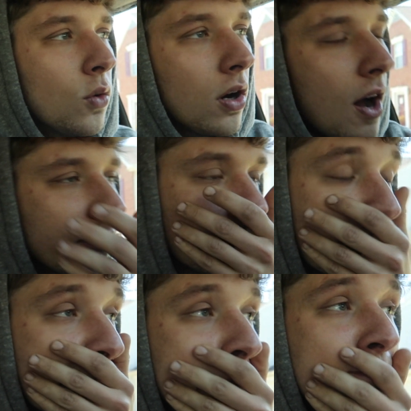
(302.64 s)
Well,
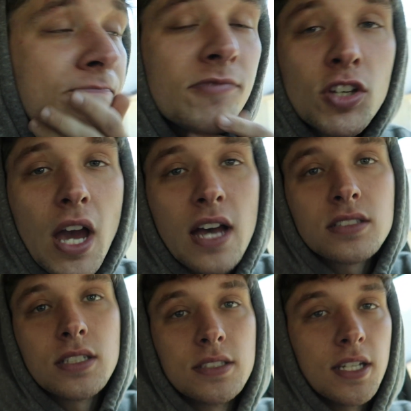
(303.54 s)
obviously, you
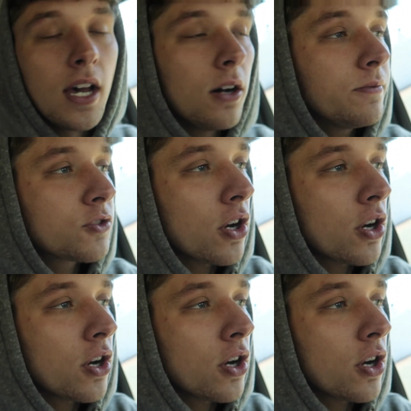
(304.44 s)
guys can tell.